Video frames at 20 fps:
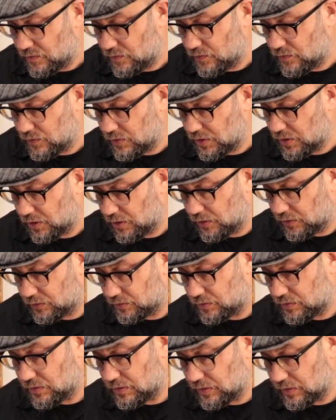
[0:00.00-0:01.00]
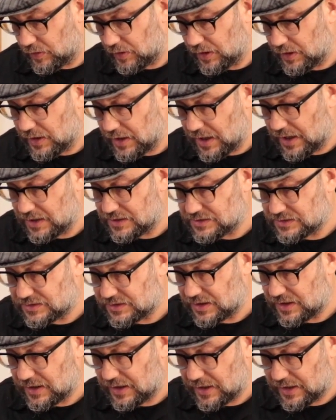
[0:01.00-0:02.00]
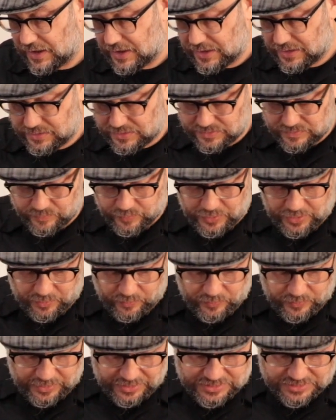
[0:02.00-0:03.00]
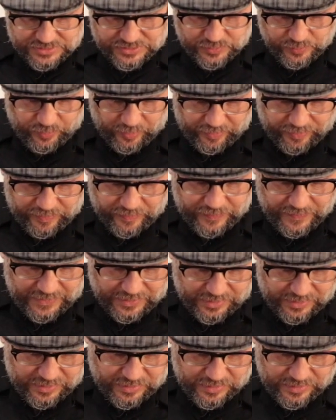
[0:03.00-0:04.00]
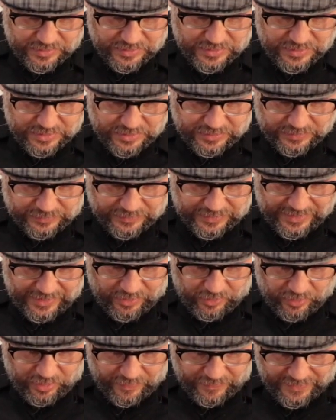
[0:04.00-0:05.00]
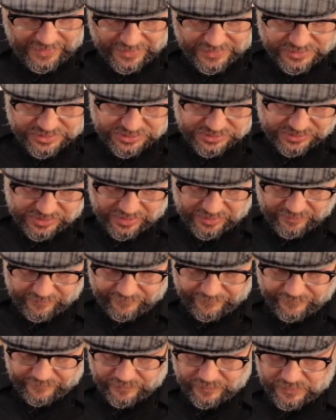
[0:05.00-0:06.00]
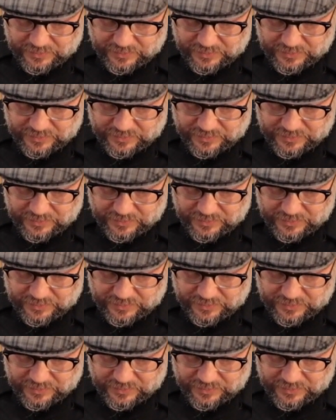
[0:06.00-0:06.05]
real nuts and put a really super thick layer on. That just kind of